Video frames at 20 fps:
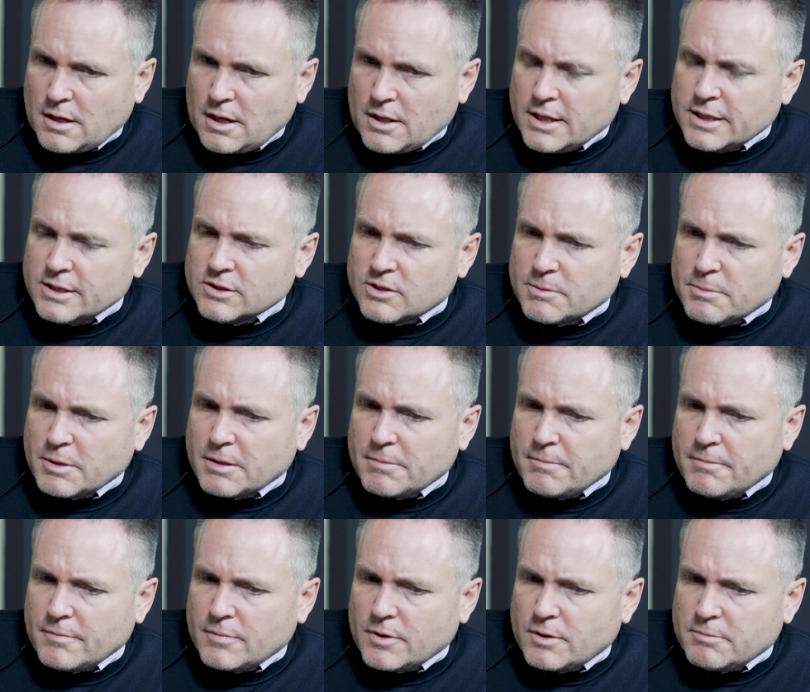I think some of
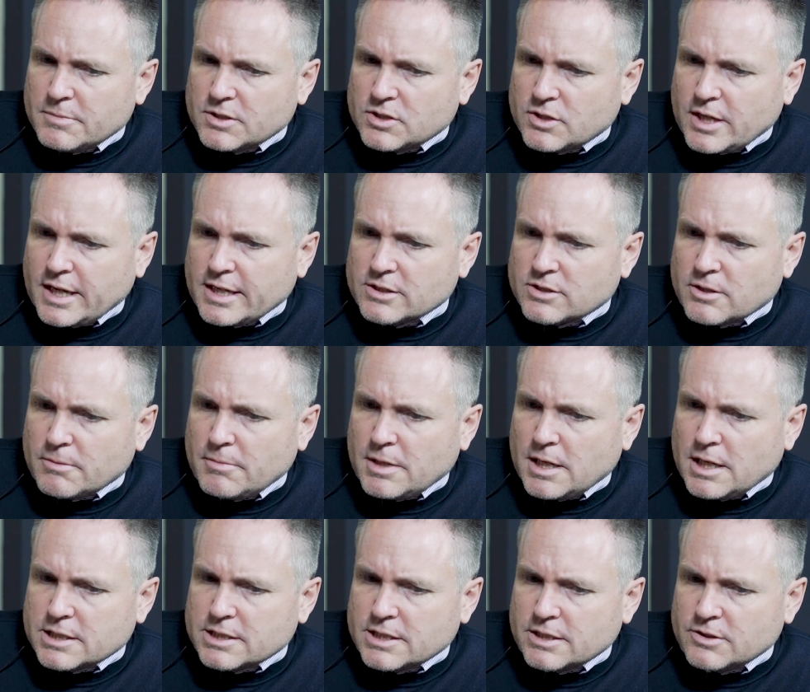the mistakes that
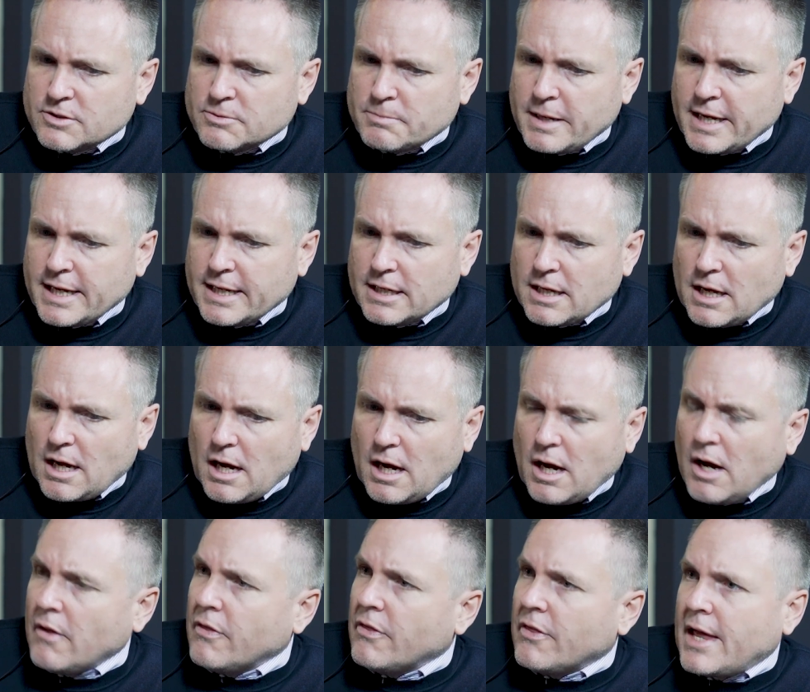marketers make
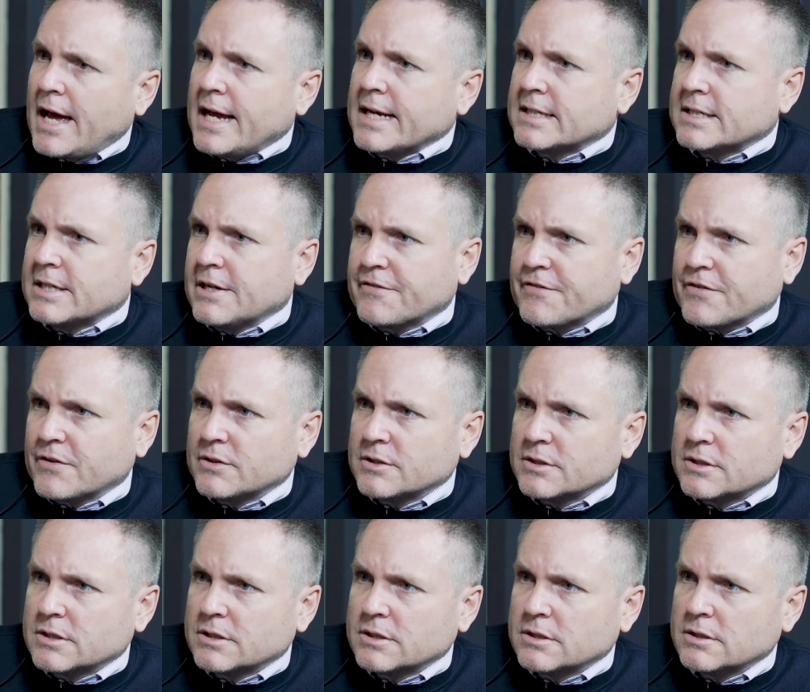aren't that
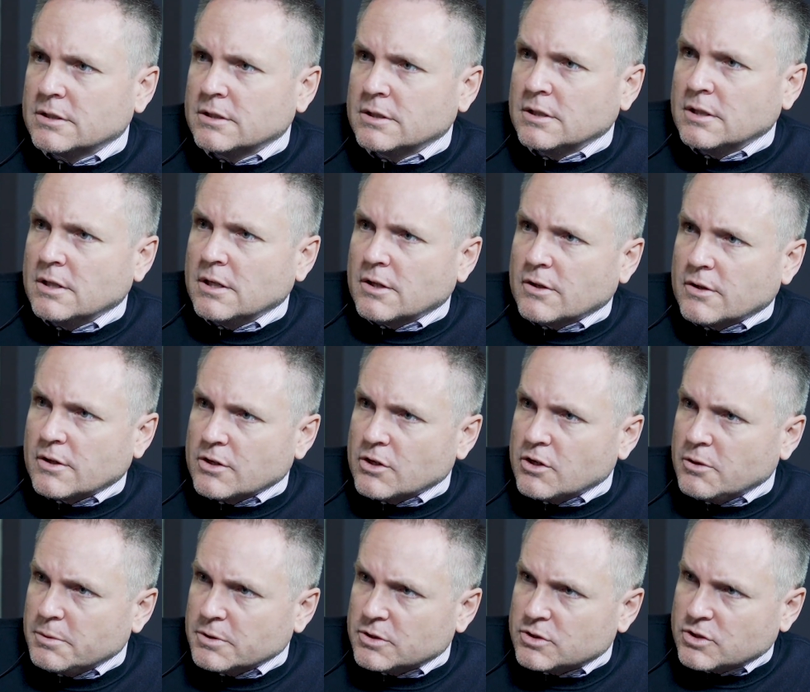different than
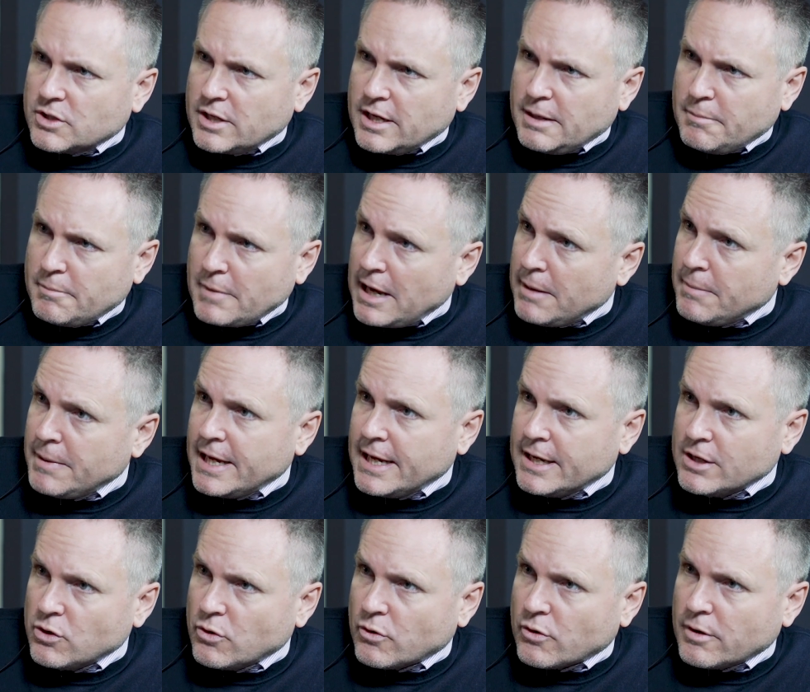you would see maybe
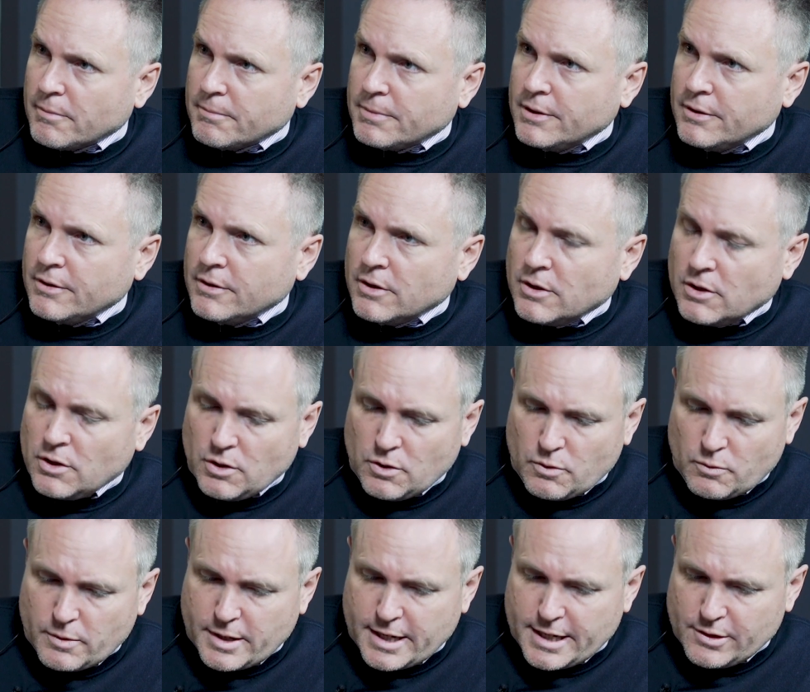in Europe,
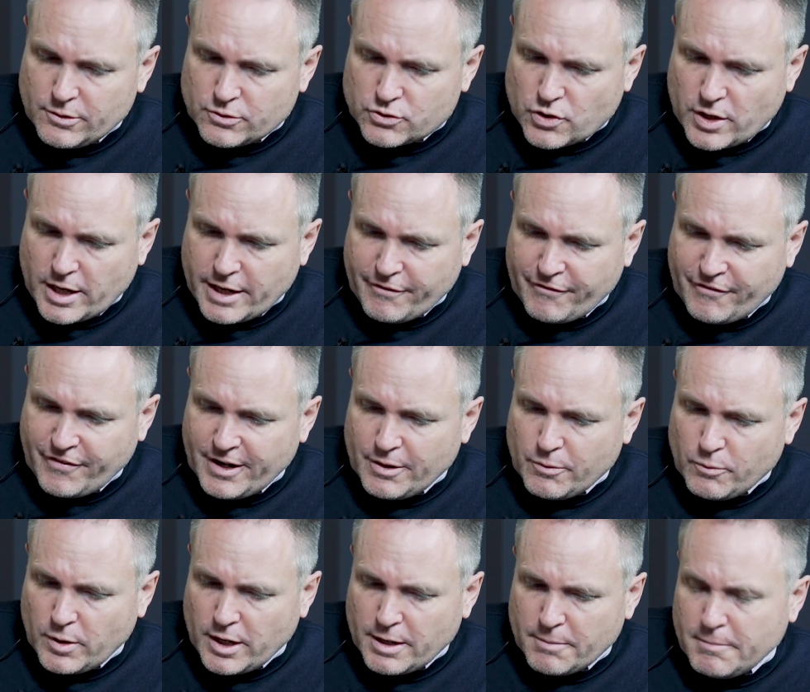where you try and fit
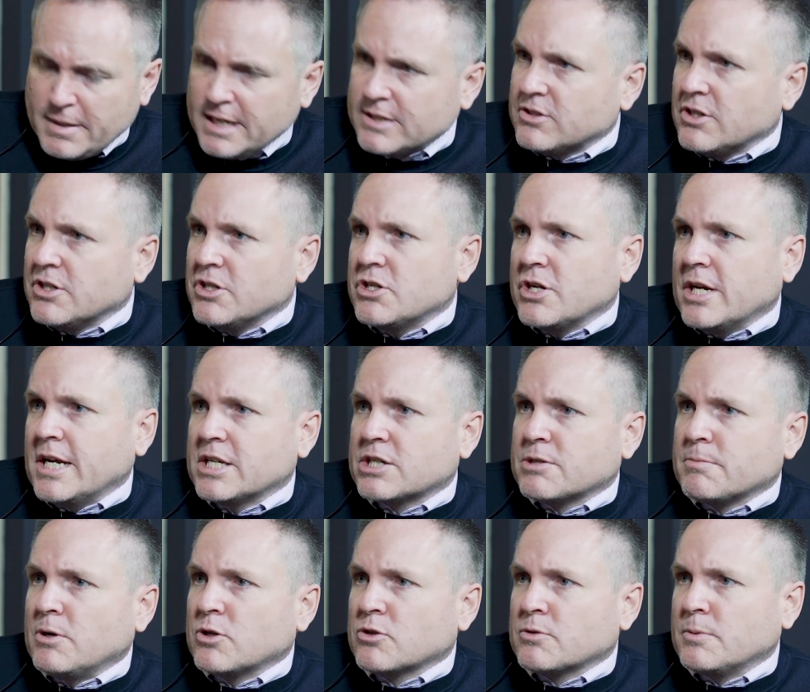one message
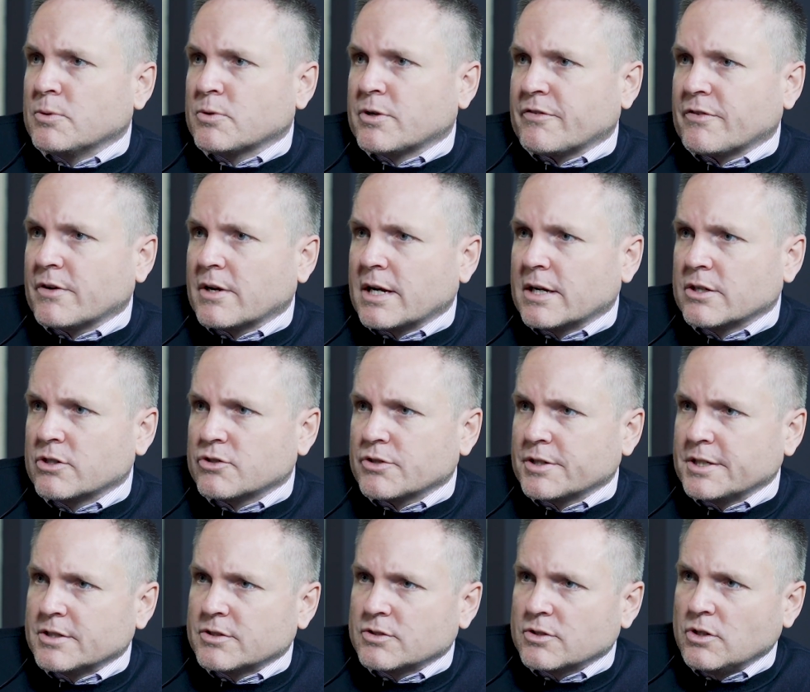into multiple different
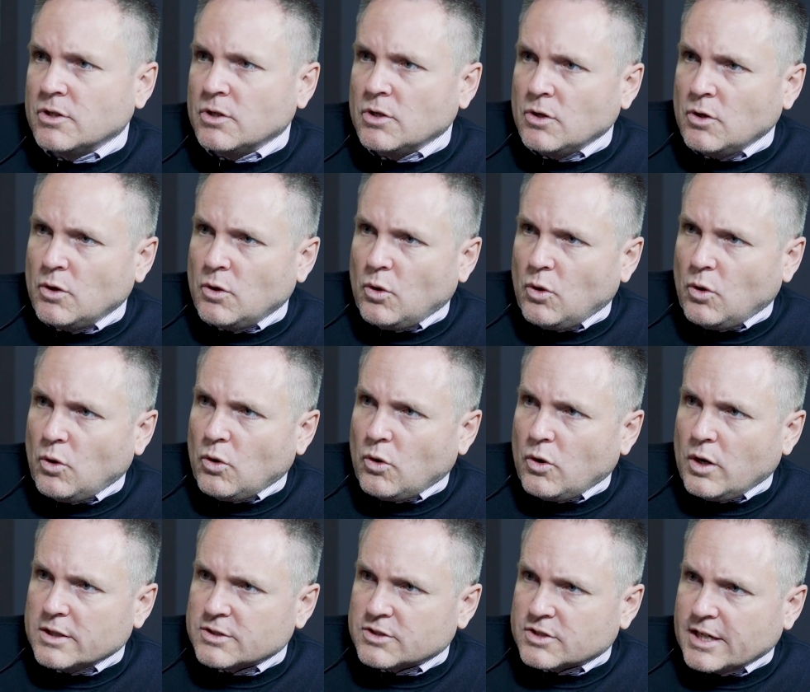countries
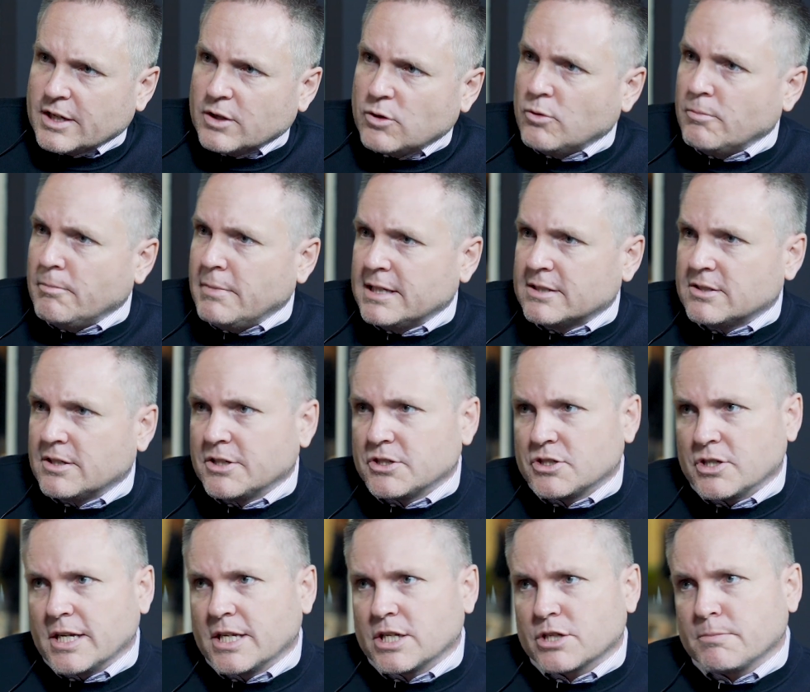or a single message
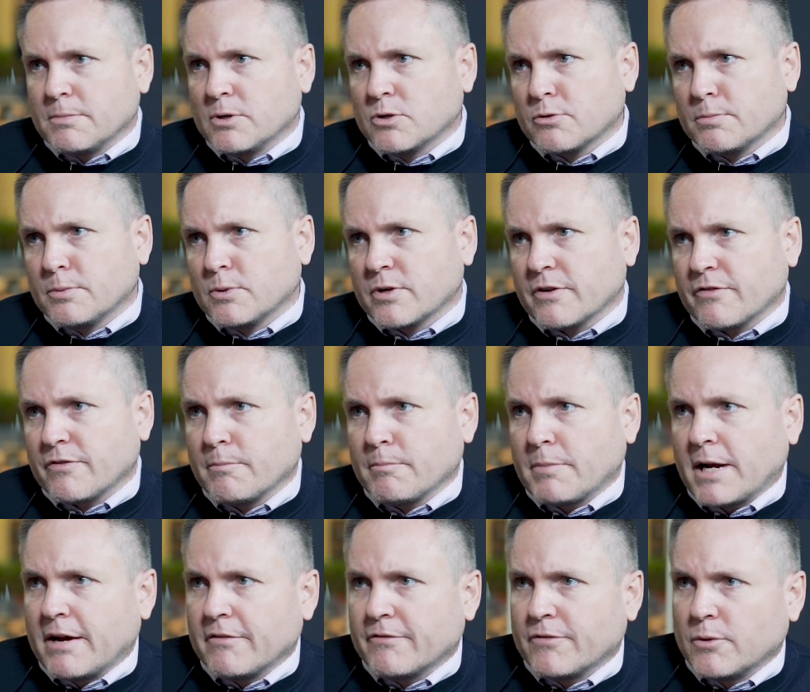into multiple different
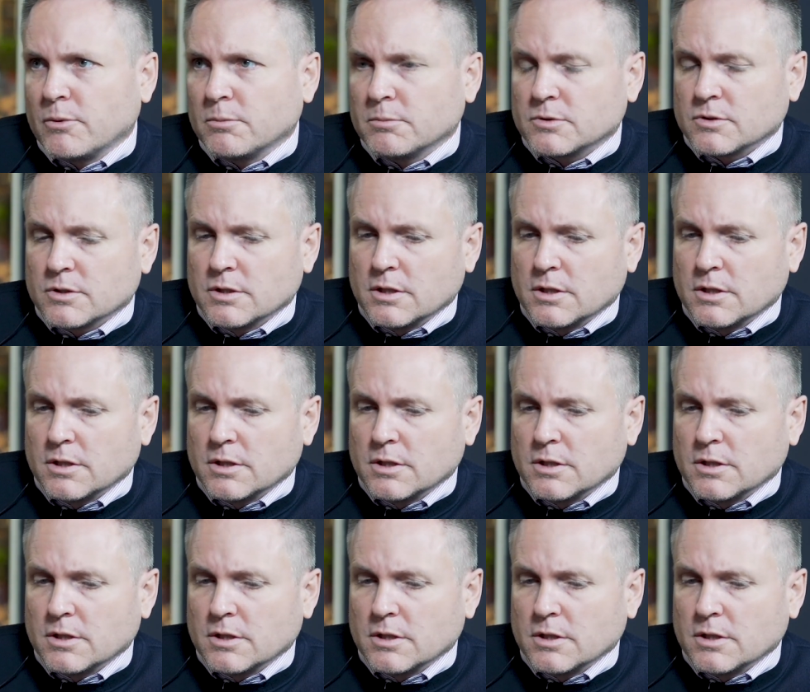platforms.